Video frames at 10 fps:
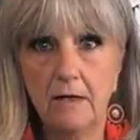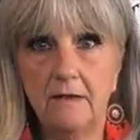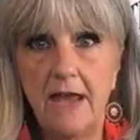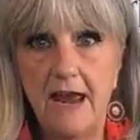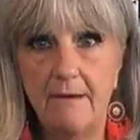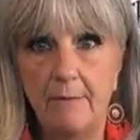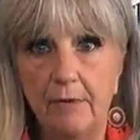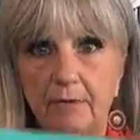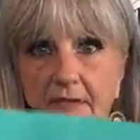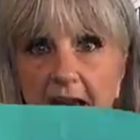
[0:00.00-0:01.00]
They have
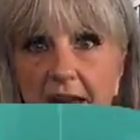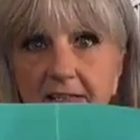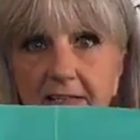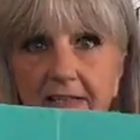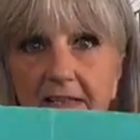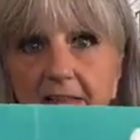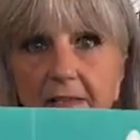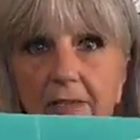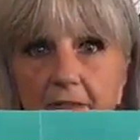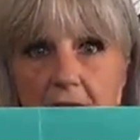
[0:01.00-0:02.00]
both sizes, the
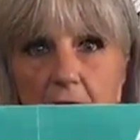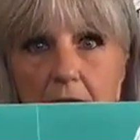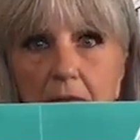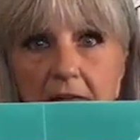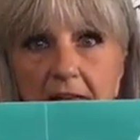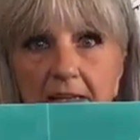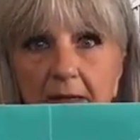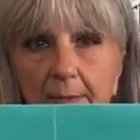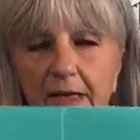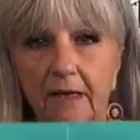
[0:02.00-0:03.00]
little short one and the
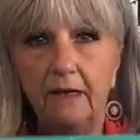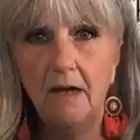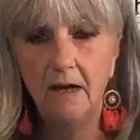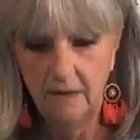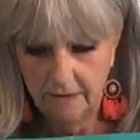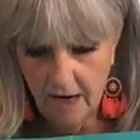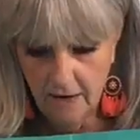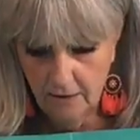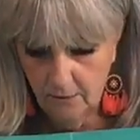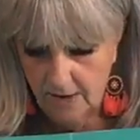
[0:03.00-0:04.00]
big
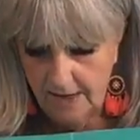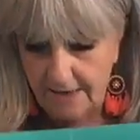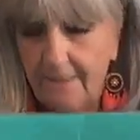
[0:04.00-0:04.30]
taller one.